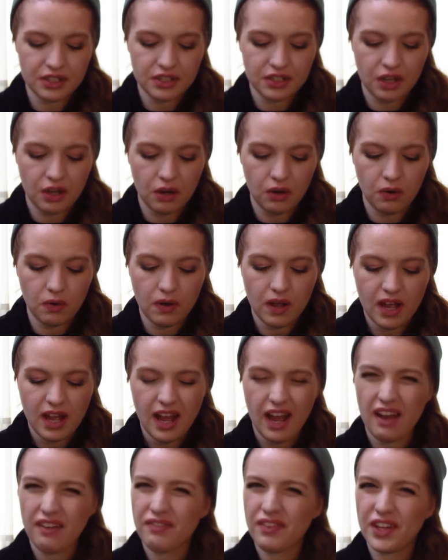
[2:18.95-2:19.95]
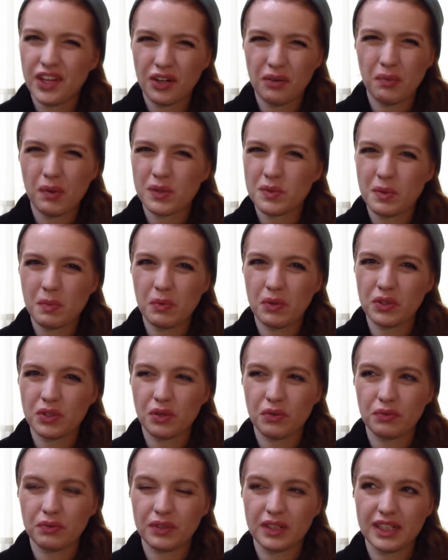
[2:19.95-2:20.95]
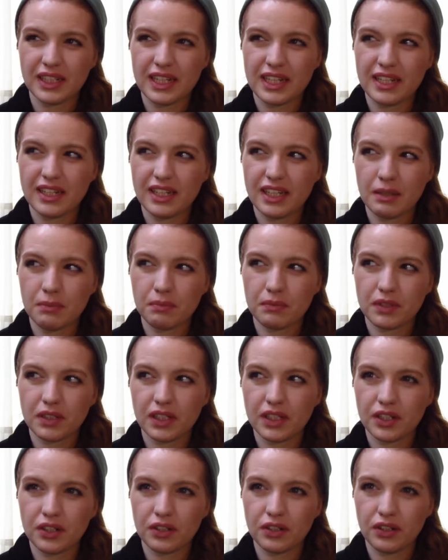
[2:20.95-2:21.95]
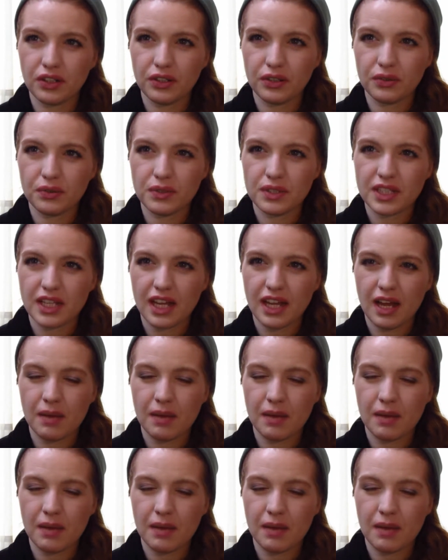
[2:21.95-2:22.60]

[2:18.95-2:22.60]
so I figure most people don't really keep glitter glues.